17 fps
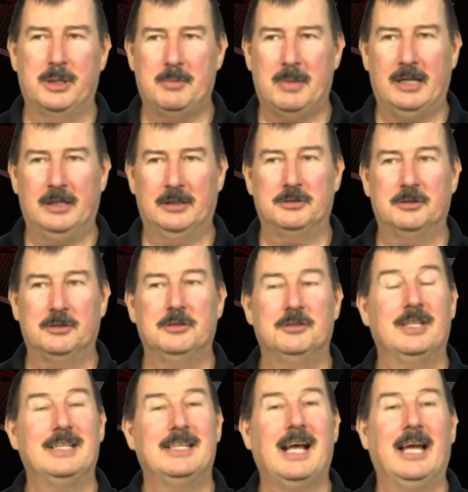manager is
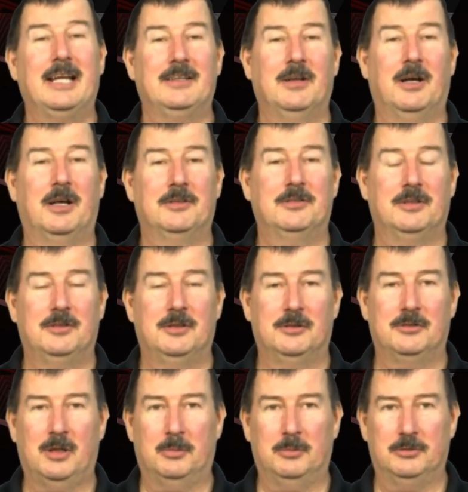the diagnostics and
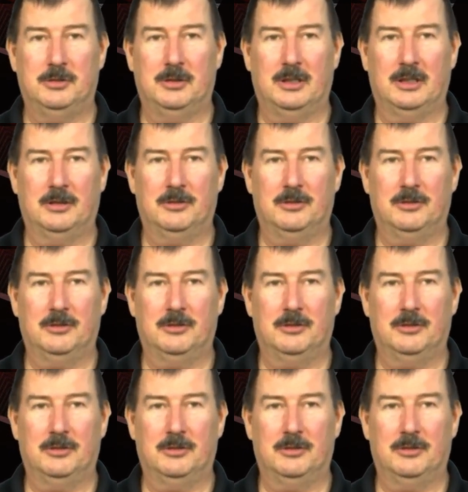troubleshooting.